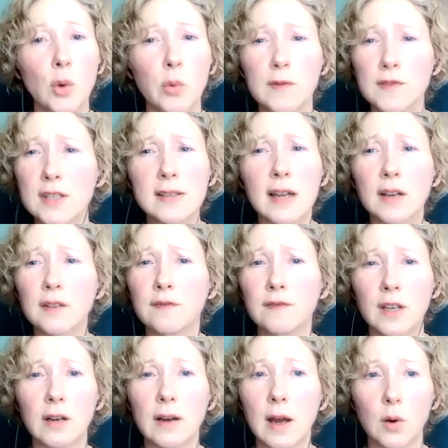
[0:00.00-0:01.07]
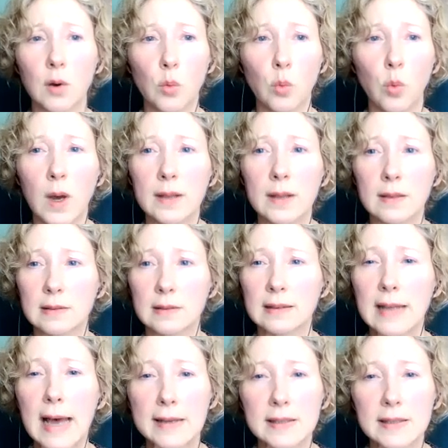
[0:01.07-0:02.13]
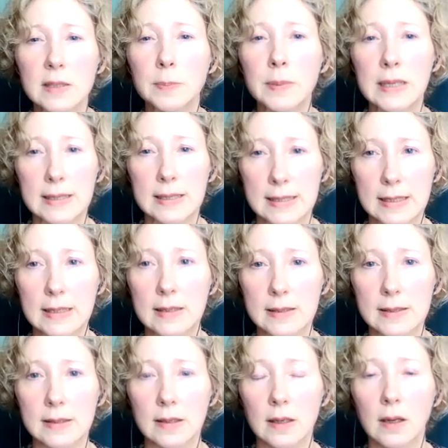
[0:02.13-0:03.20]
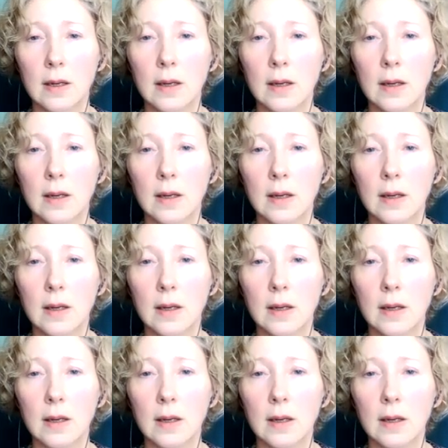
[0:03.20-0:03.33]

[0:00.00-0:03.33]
We've just got to figure out what the last piece is.